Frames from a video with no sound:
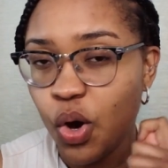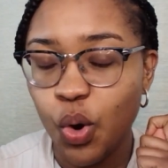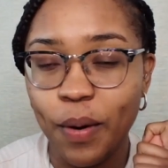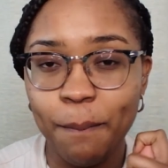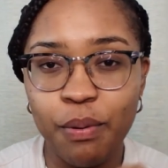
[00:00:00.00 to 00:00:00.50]

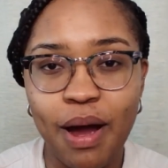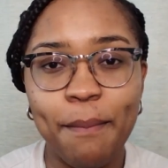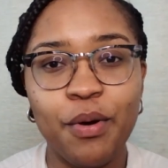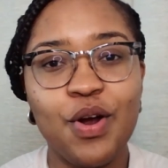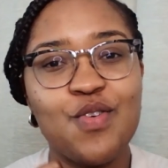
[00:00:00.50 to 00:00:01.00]
or
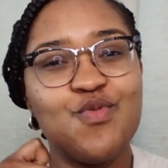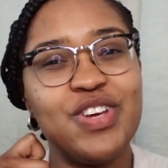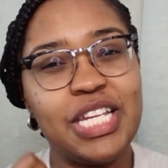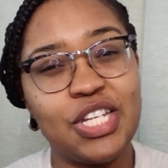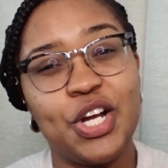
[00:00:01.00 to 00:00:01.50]
proper
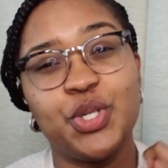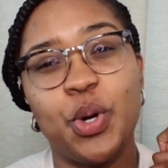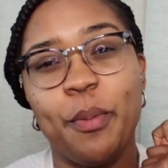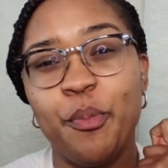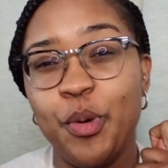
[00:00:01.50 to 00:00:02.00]
research
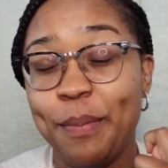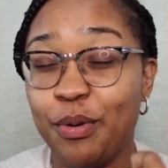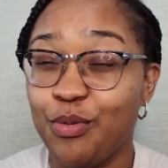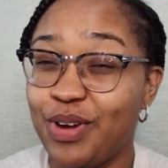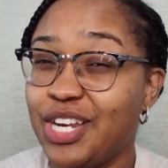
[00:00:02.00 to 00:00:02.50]
or
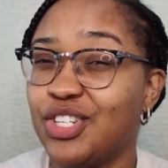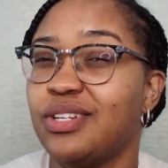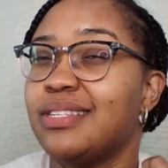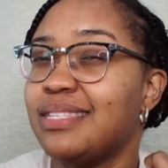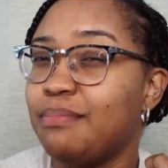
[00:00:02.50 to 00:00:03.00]

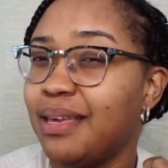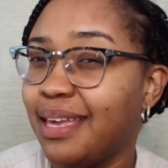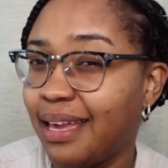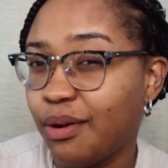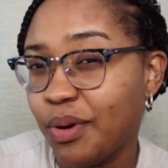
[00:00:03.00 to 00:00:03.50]
preparation to
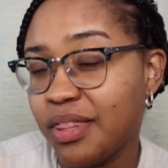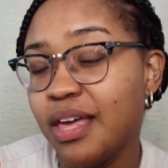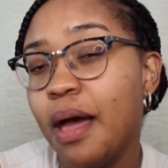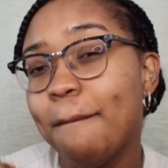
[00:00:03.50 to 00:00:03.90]
begin with